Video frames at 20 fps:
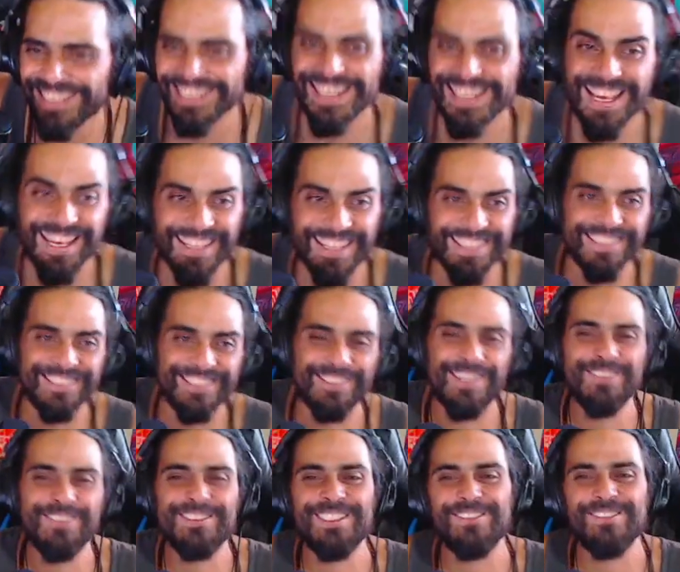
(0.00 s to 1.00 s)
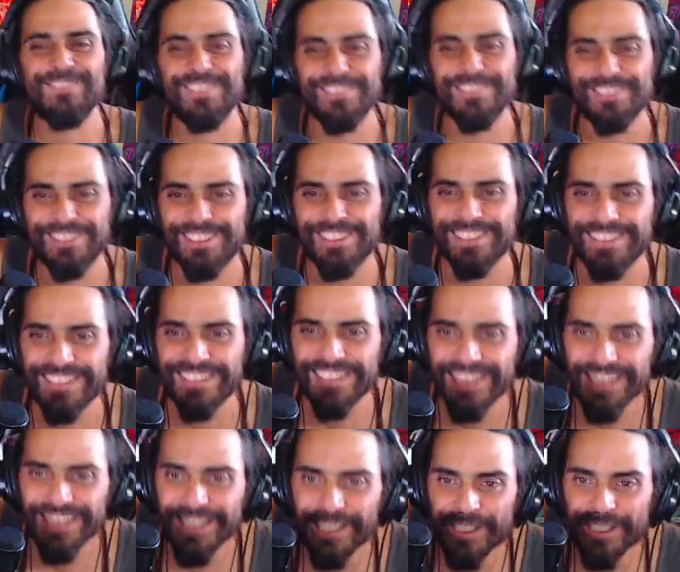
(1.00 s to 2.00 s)
yeah, Drop Dead Fred was good.
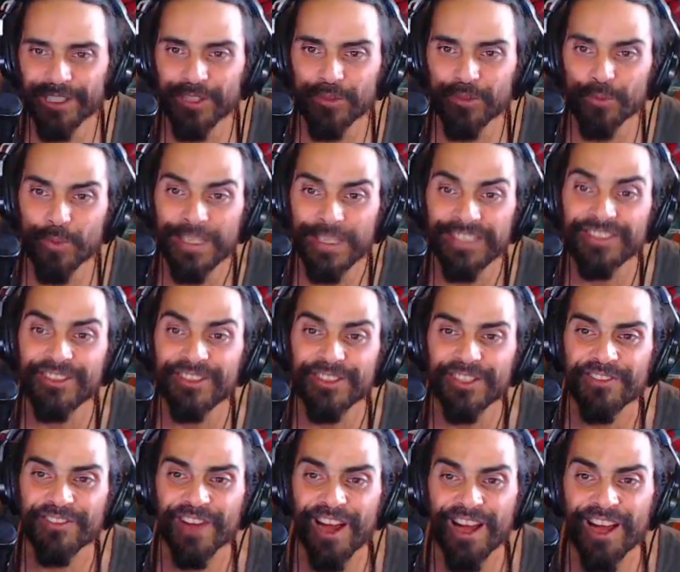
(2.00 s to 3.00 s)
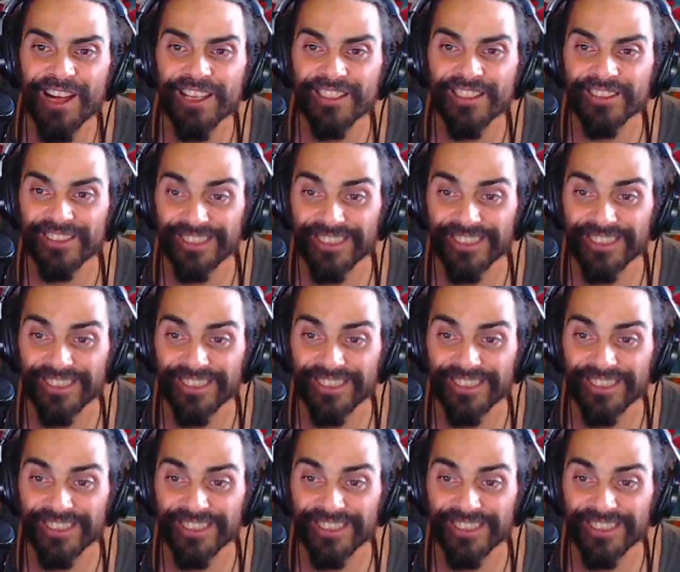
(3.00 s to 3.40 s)
The Wizard of Oz.